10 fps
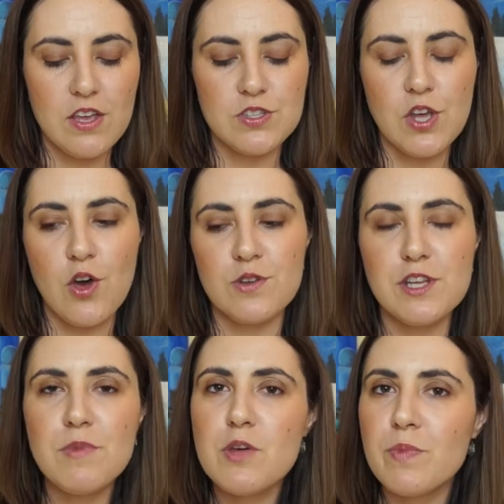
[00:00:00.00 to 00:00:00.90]
So
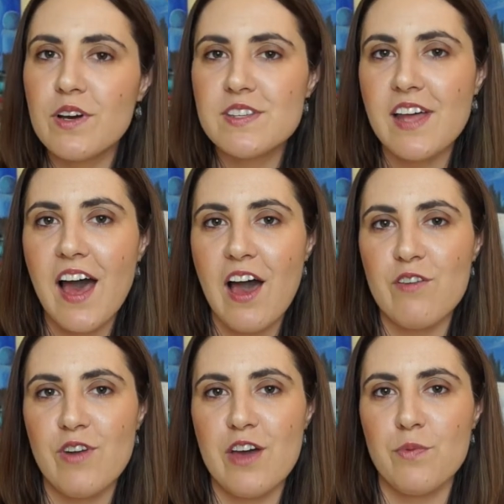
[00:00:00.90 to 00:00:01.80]
some of the books that I
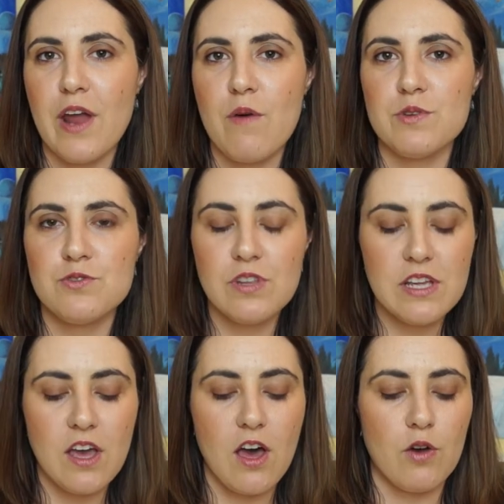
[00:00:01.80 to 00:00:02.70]
read when I was
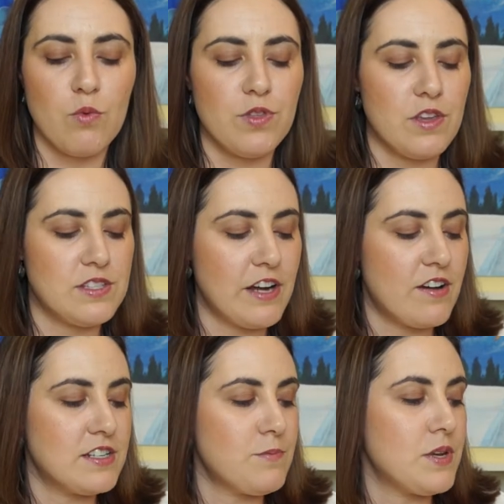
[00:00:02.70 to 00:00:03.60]
really young were the
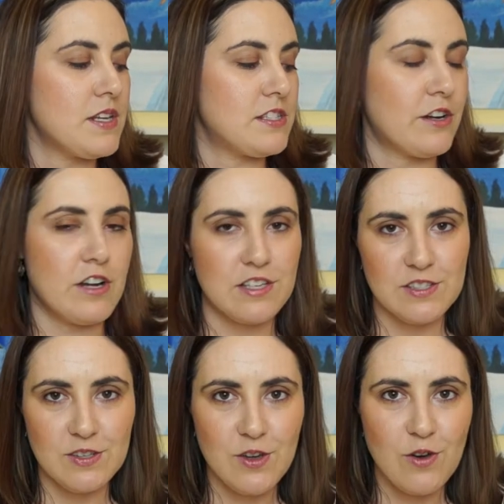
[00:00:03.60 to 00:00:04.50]
Serendipity
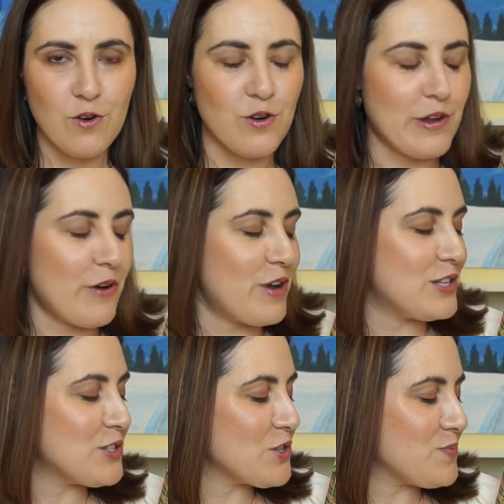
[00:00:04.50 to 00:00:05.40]
series, where they were
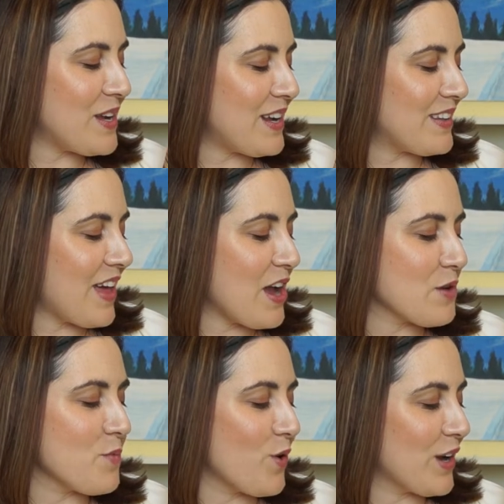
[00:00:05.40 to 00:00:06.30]
read to me,
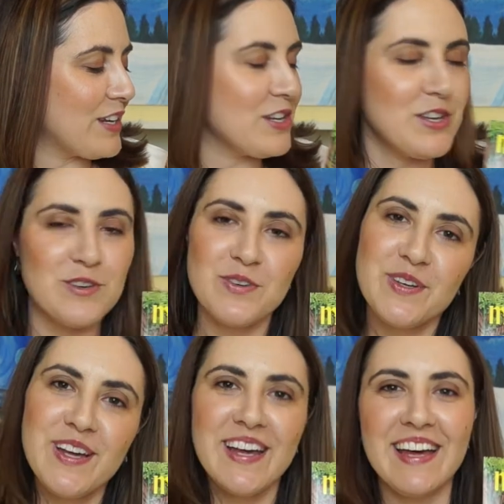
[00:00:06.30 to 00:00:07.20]
like Morgan and You,
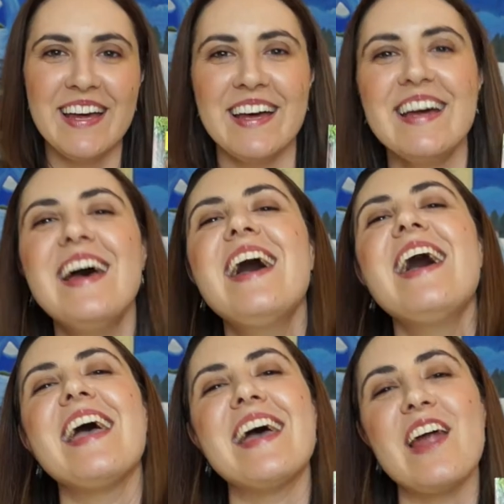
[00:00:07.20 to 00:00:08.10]

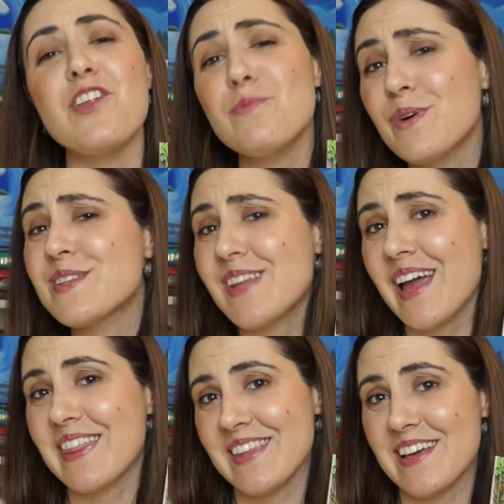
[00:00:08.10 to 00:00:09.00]
and other books
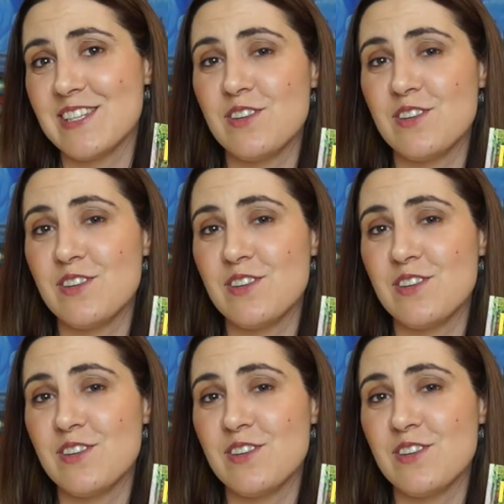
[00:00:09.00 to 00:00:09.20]
like this.